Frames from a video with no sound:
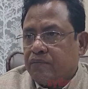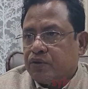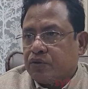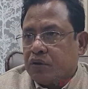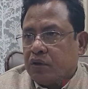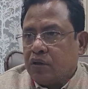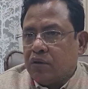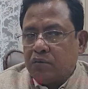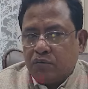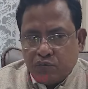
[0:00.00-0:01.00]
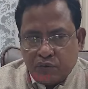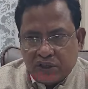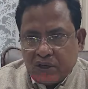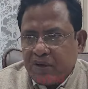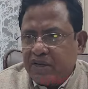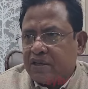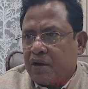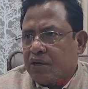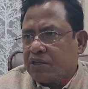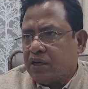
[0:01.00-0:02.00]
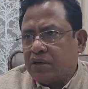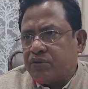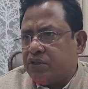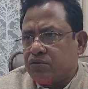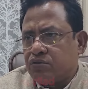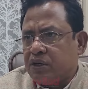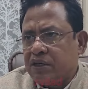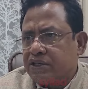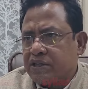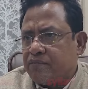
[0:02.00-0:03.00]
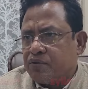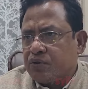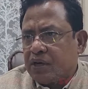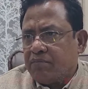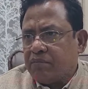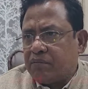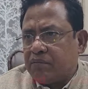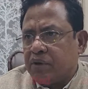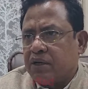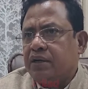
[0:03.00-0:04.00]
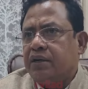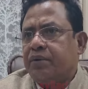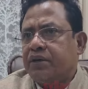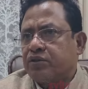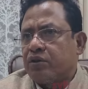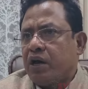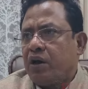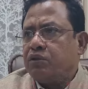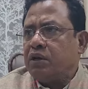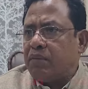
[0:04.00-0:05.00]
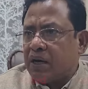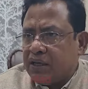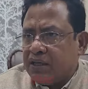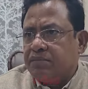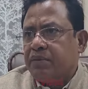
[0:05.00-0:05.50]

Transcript: forms, whichever is our share, we used to release time to time, but it depends on how the money